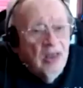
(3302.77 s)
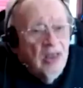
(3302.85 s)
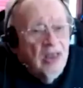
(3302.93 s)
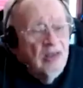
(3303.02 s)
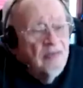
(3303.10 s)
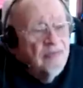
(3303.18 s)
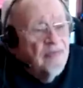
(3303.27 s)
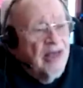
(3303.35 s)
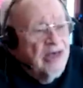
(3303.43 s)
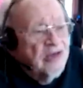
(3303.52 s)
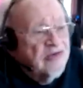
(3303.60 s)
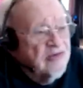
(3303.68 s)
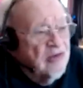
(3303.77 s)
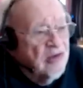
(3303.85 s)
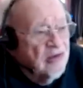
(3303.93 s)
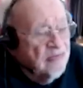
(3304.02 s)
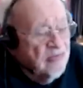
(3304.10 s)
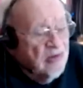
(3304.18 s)
He ran
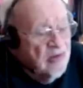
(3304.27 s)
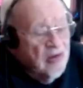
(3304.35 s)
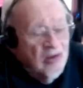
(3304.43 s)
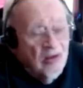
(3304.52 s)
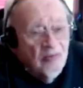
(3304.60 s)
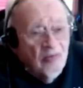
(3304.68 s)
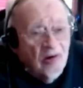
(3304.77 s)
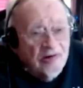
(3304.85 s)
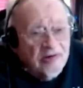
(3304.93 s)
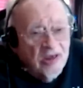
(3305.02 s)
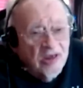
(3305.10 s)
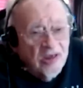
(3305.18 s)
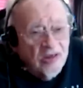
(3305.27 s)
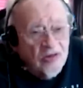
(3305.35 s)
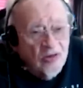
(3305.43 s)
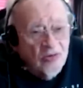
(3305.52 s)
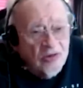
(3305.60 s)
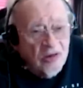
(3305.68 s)
into Martinez,
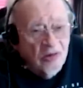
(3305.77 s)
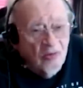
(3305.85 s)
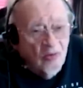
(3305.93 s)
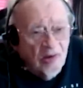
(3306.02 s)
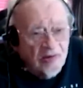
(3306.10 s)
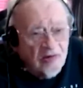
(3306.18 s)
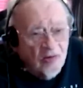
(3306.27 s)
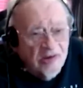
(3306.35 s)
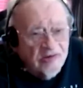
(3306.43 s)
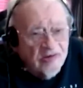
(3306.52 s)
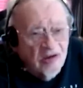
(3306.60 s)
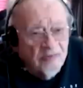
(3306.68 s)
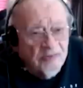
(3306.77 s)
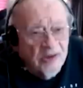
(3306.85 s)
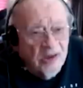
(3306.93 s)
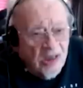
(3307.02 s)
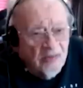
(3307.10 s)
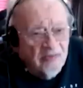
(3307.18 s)
who was a welterweight champion,
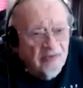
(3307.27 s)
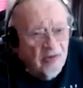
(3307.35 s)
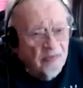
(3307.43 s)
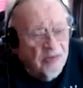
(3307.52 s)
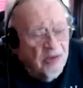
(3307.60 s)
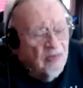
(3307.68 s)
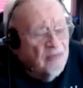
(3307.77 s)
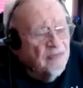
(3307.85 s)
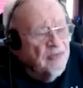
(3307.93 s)
a couple of other people.